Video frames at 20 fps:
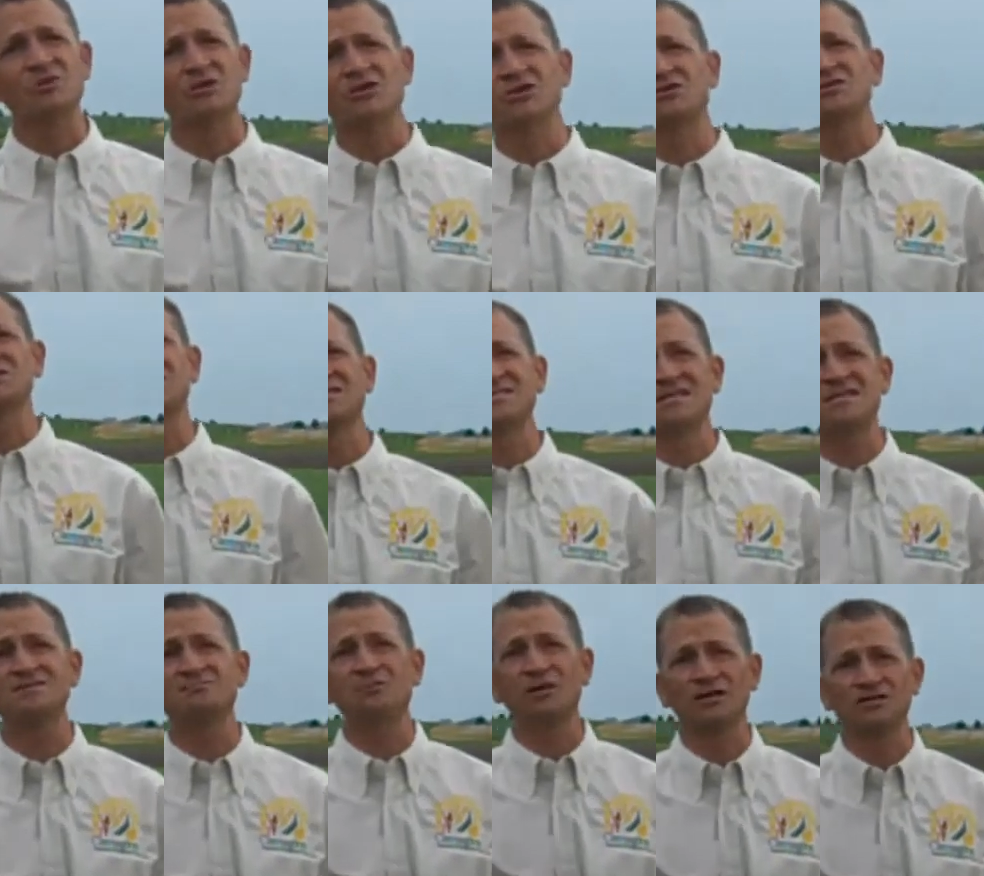reduced
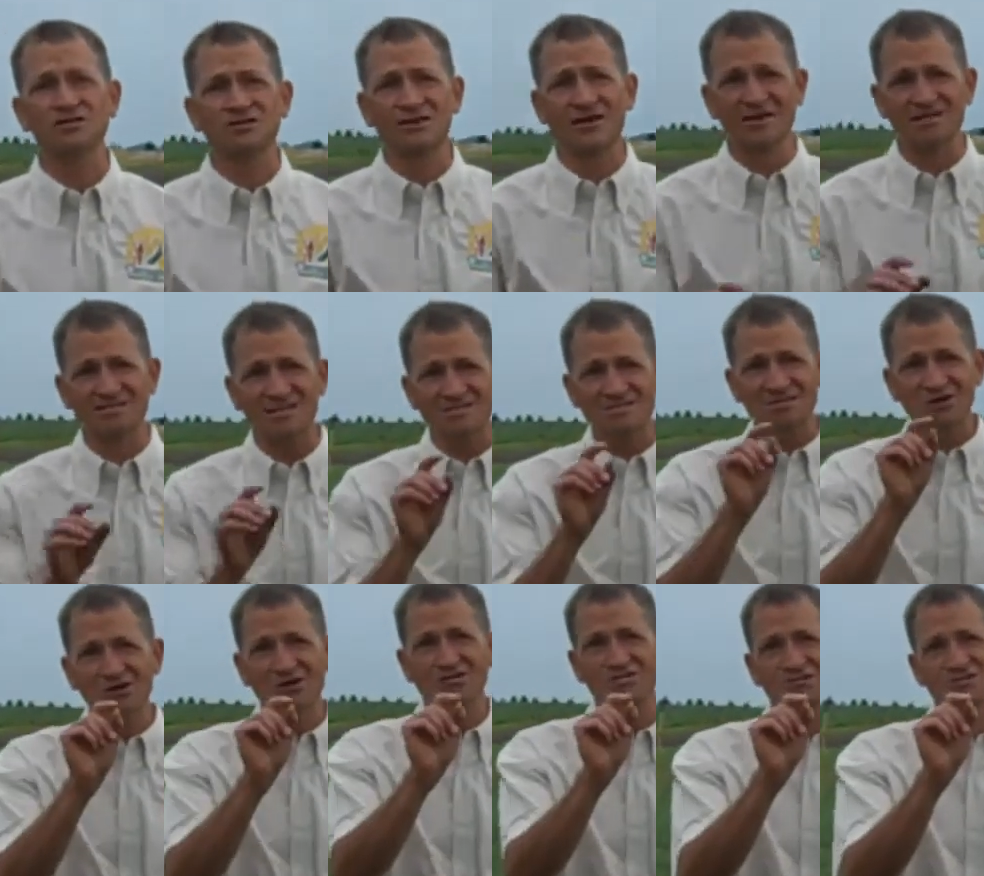disease pressure? And as I
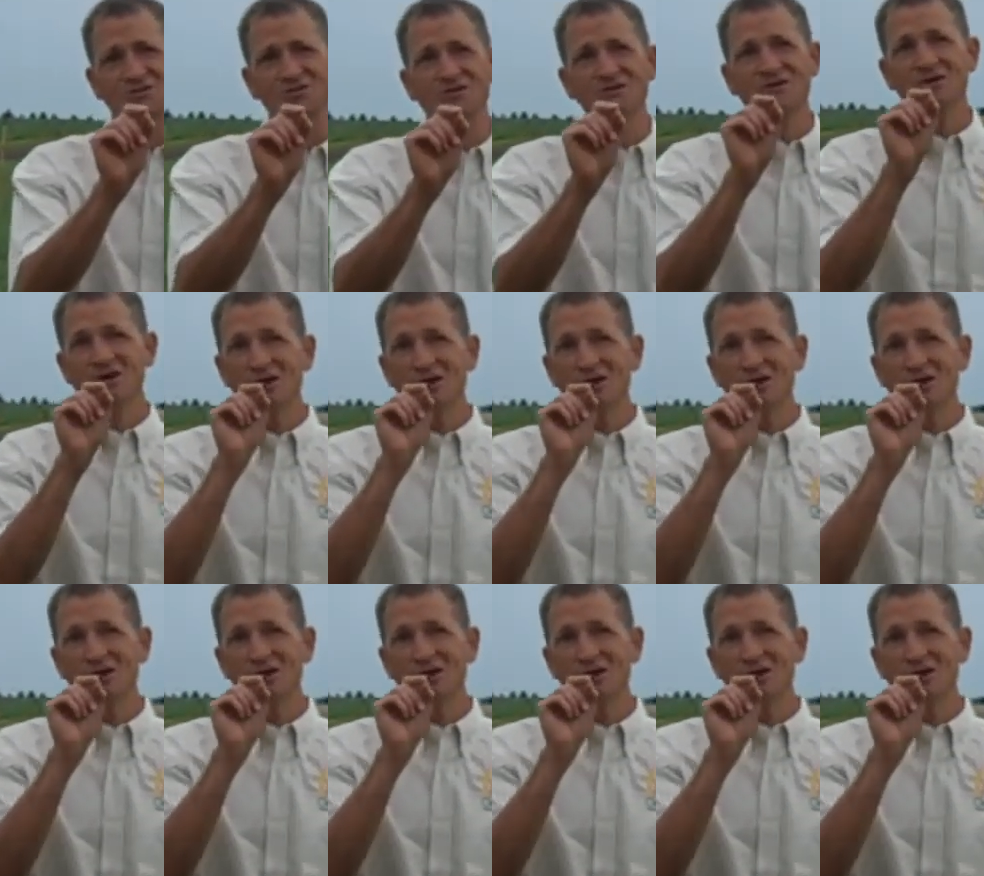told you,